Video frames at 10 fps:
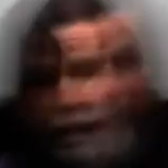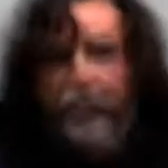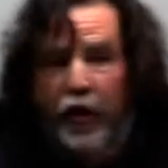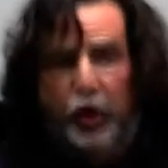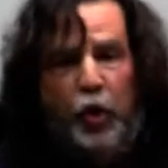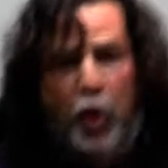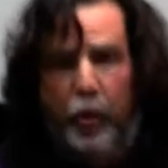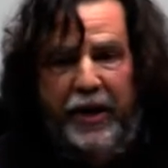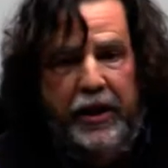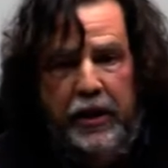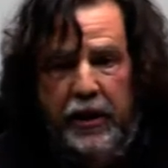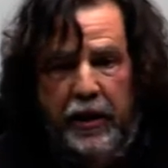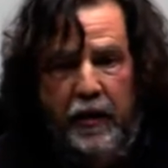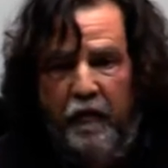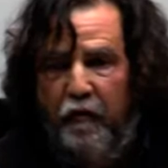photocopy,
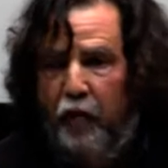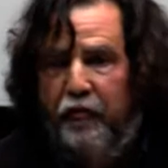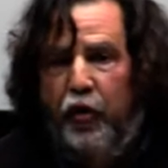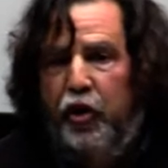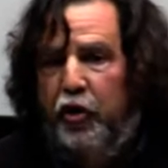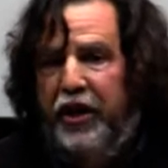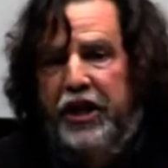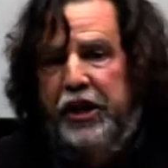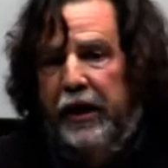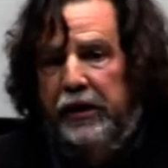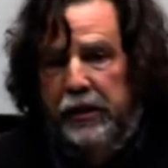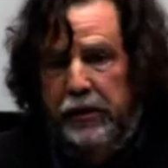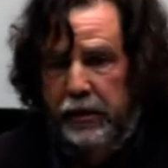vote for the original,